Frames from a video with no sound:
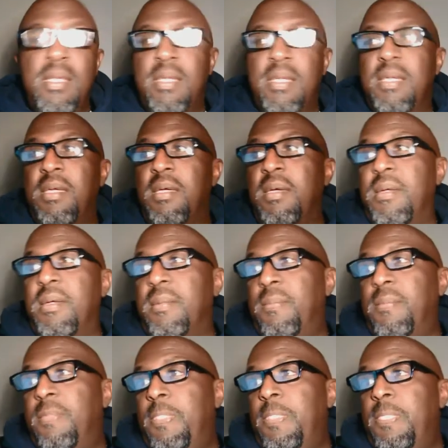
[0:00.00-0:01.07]
Um,
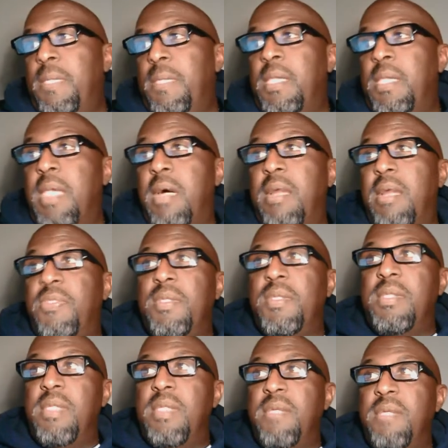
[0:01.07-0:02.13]
and now I think
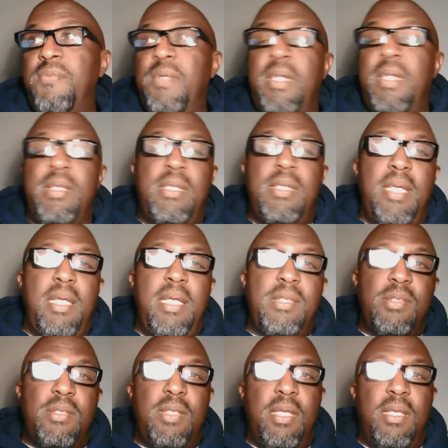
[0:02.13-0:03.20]
that they feel like the gays are
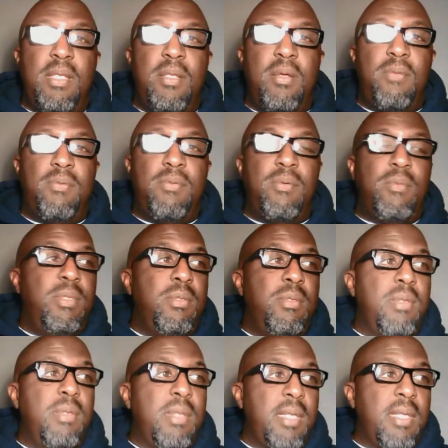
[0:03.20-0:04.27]
taking over. When you
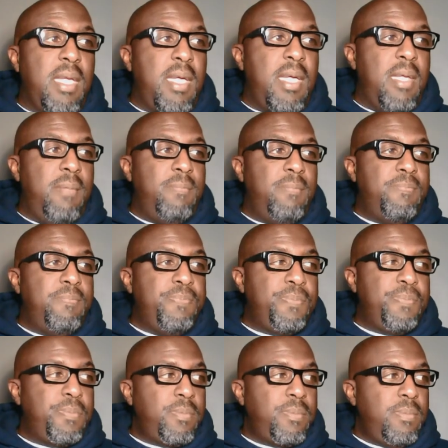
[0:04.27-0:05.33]
look at
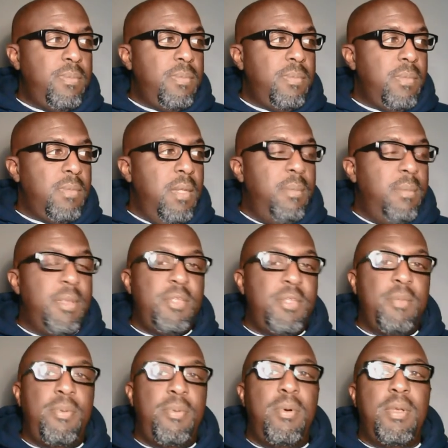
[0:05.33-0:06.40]
Bishop
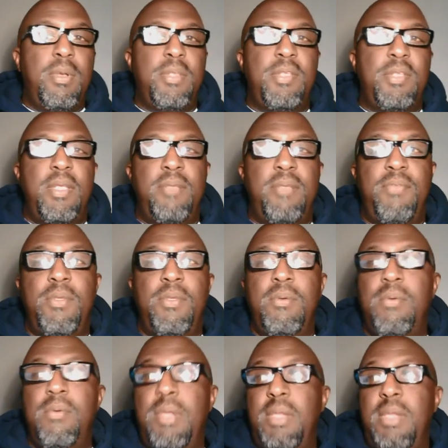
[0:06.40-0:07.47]
Porter's interview,
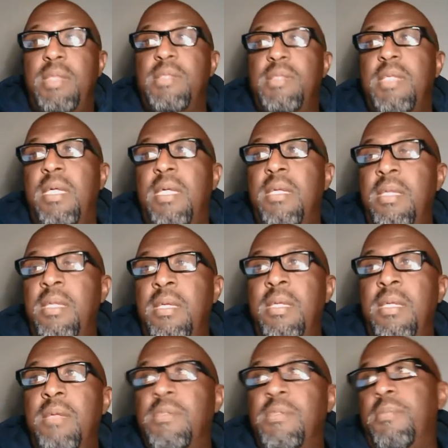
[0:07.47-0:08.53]
what did he say?
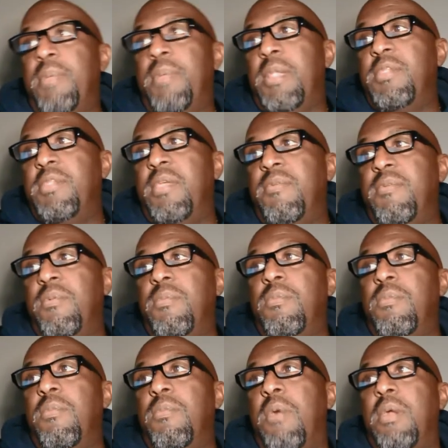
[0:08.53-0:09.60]
There's a bunch of them
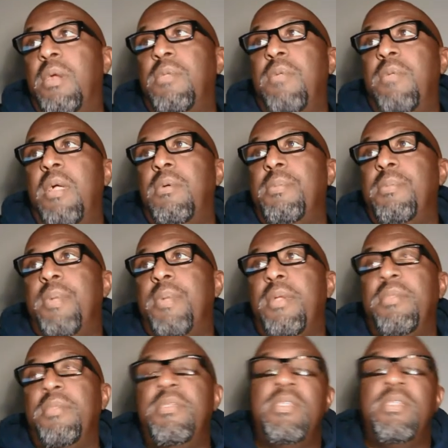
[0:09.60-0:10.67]
walking around with
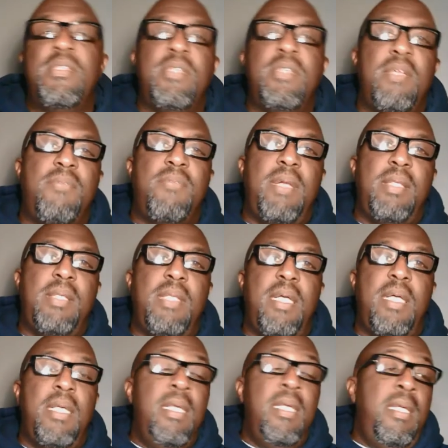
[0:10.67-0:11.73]
purses and stuff like that.
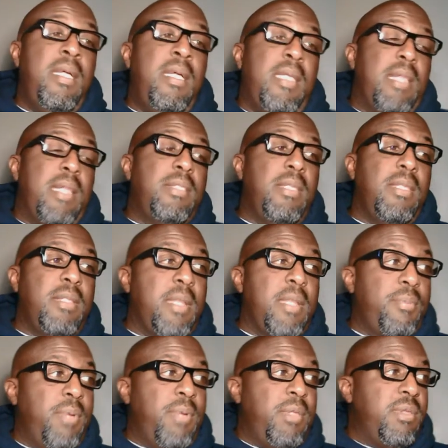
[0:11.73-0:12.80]
And I think that
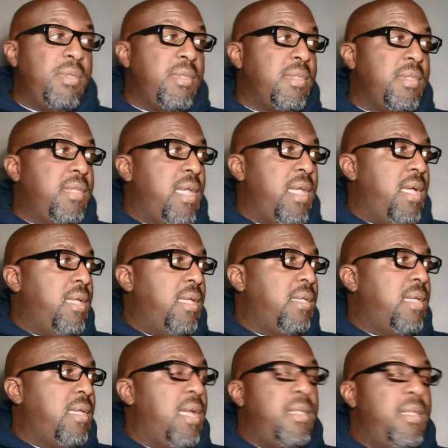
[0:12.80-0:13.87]
preacher just got
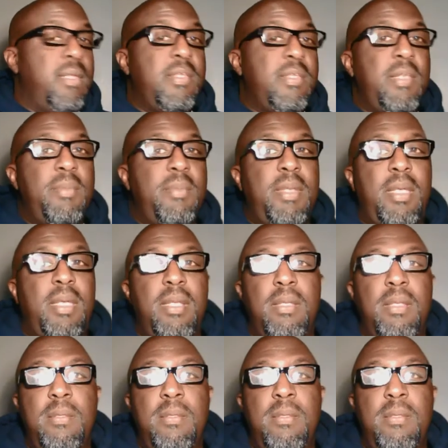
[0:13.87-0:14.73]
kind of intimidated.